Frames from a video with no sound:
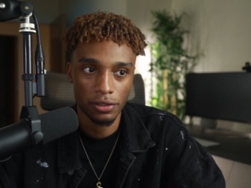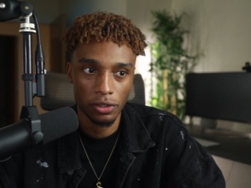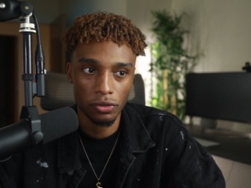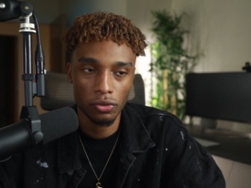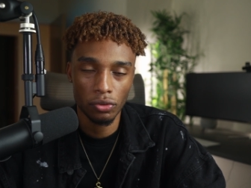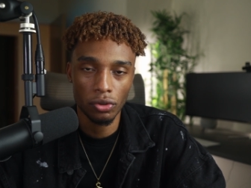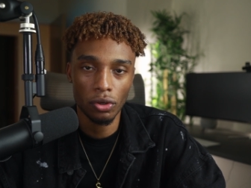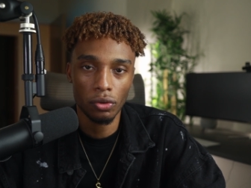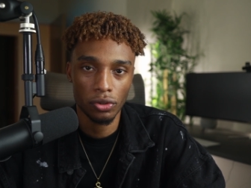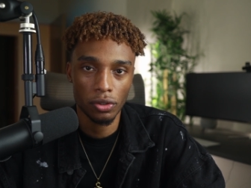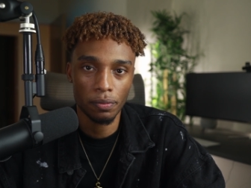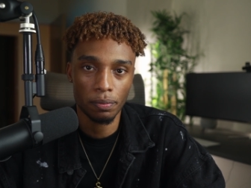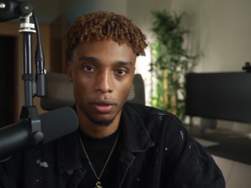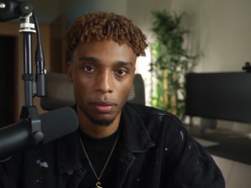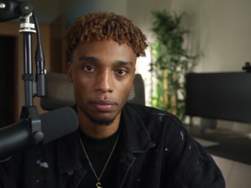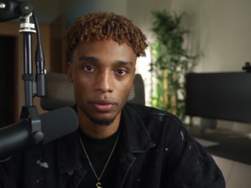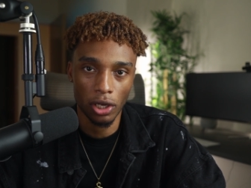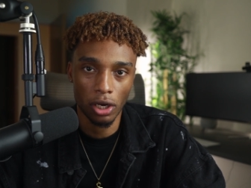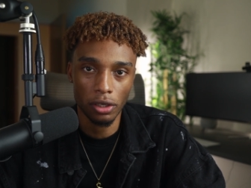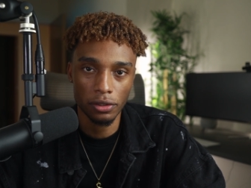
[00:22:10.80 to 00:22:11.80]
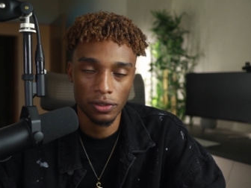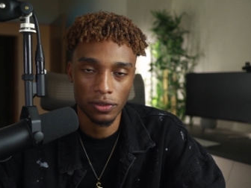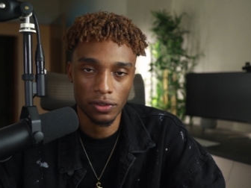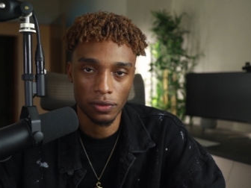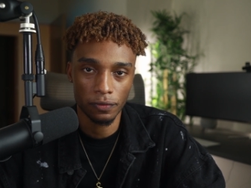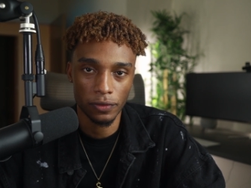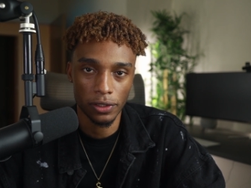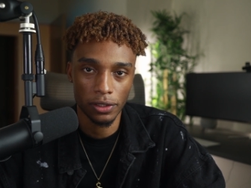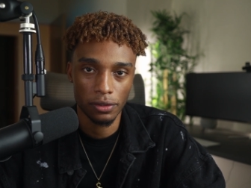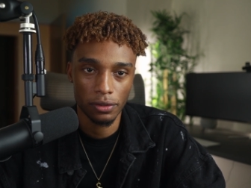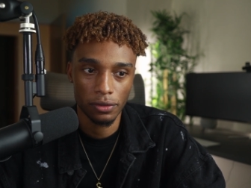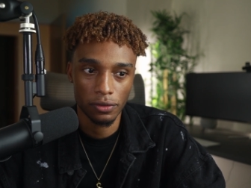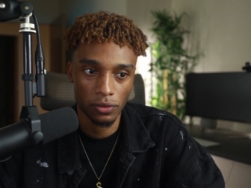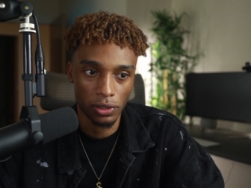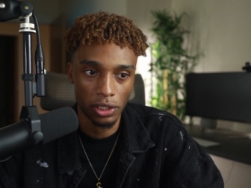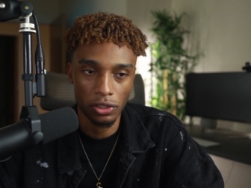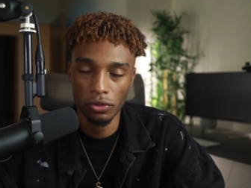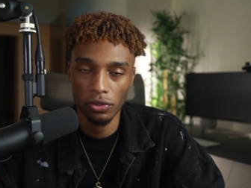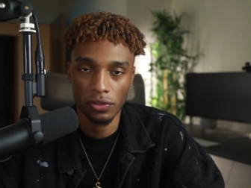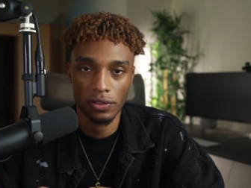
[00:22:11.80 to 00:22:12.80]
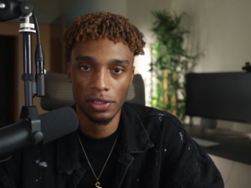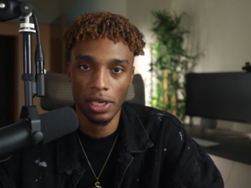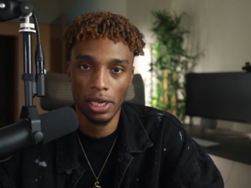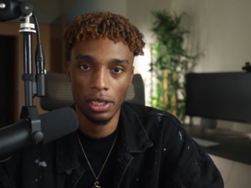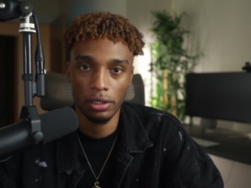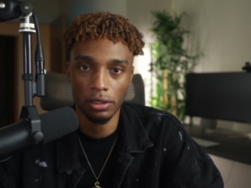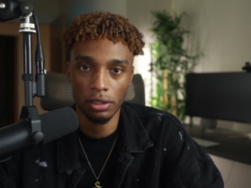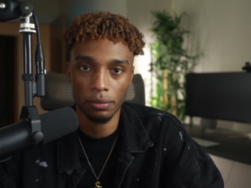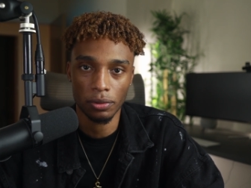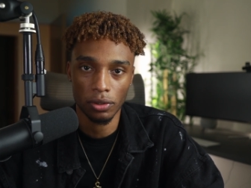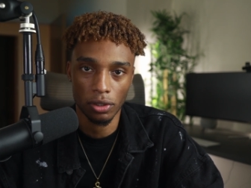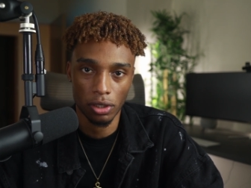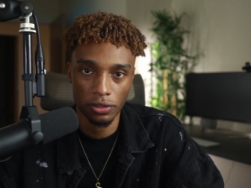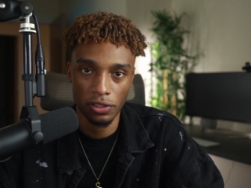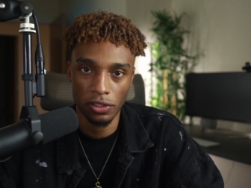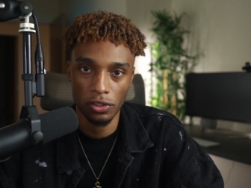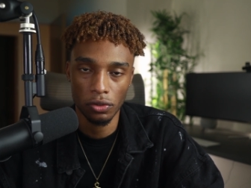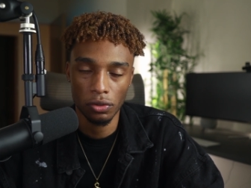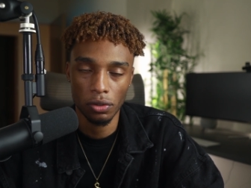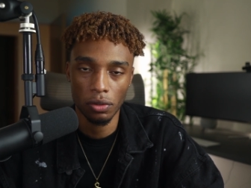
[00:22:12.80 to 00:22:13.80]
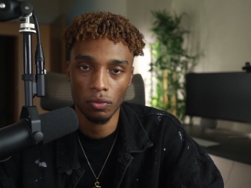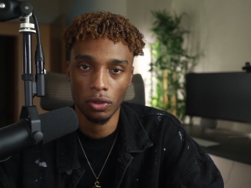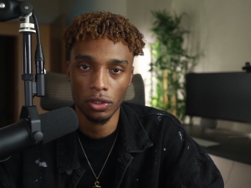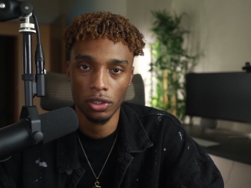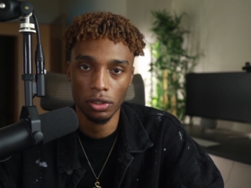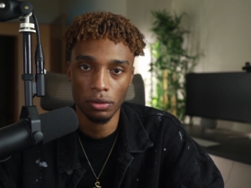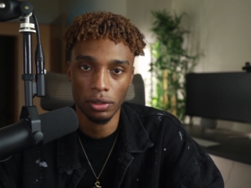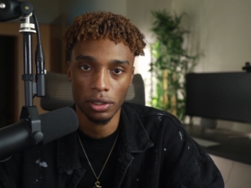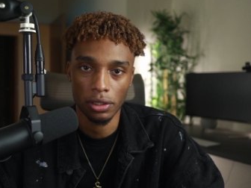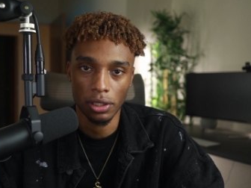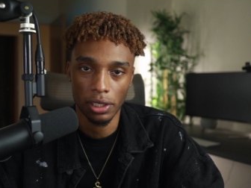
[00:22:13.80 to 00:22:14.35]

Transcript: then you know you're probably onto something. So then you just scale it up and continue doing what you're doing.